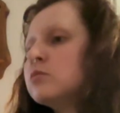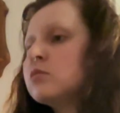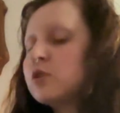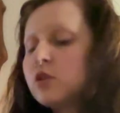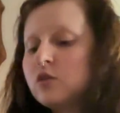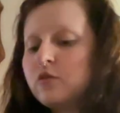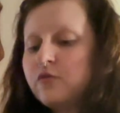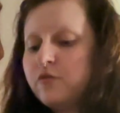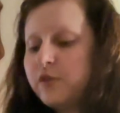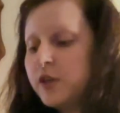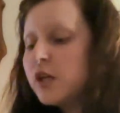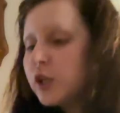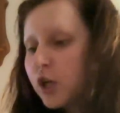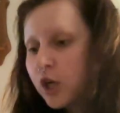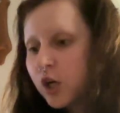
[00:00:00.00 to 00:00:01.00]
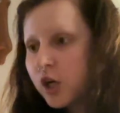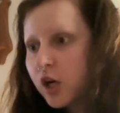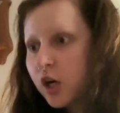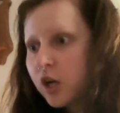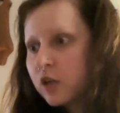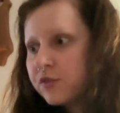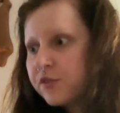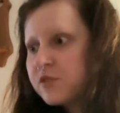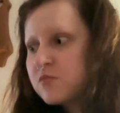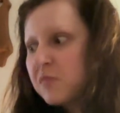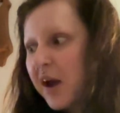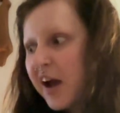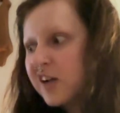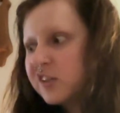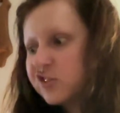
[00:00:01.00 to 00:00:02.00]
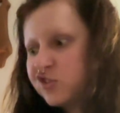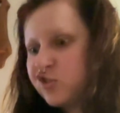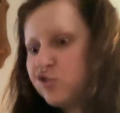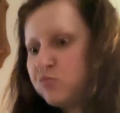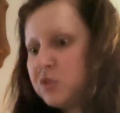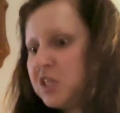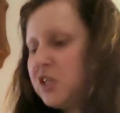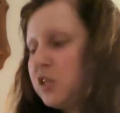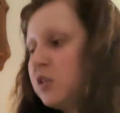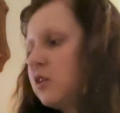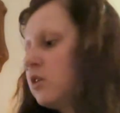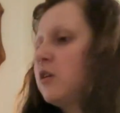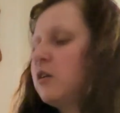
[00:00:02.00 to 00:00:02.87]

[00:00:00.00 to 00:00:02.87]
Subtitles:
Go figure. This bag is too big.